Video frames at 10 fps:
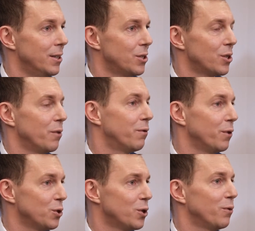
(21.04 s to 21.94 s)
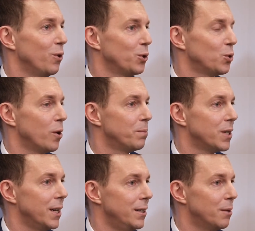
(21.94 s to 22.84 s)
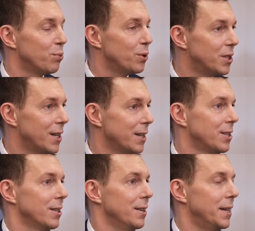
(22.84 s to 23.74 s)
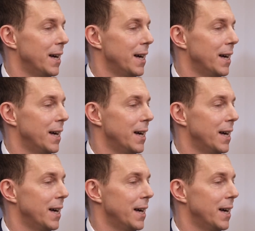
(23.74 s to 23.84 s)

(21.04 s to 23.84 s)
is, first of all, to obtain the protection